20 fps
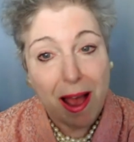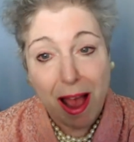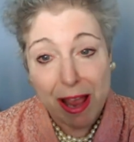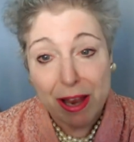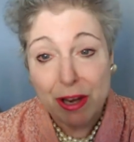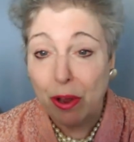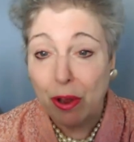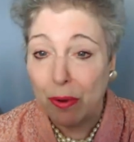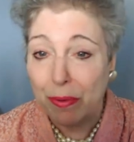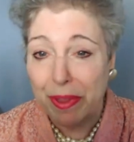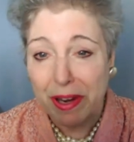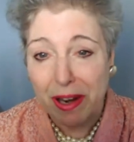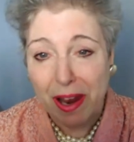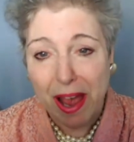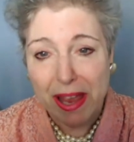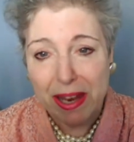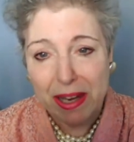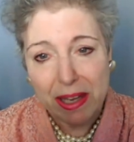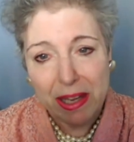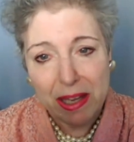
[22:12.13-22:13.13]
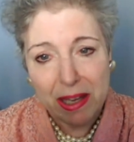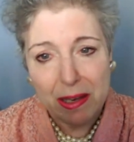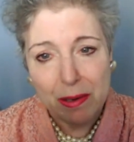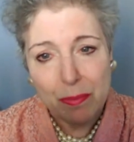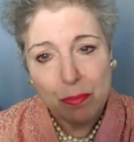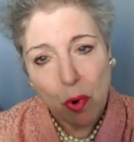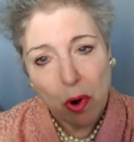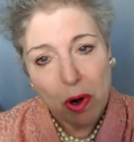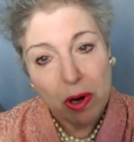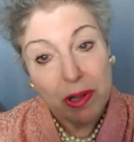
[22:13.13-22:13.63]
I know that I
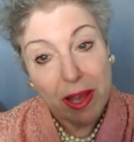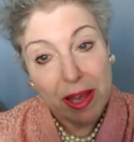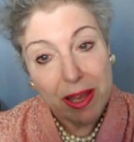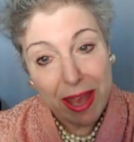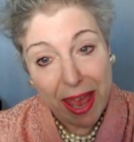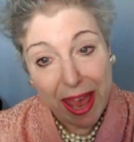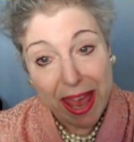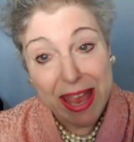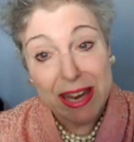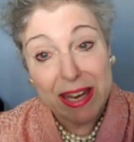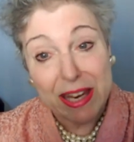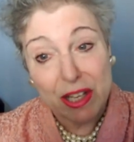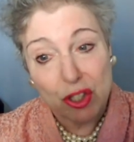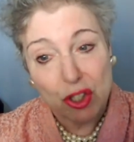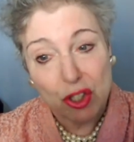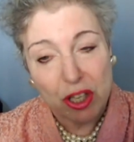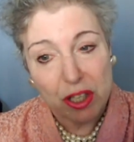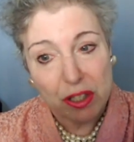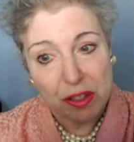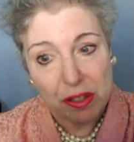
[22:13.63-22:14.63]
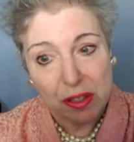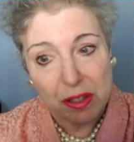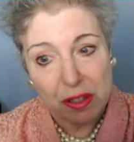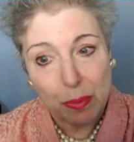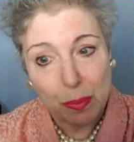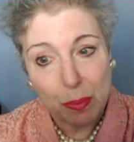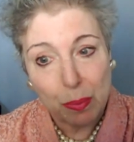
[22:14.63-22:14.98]
need more like eight do inches.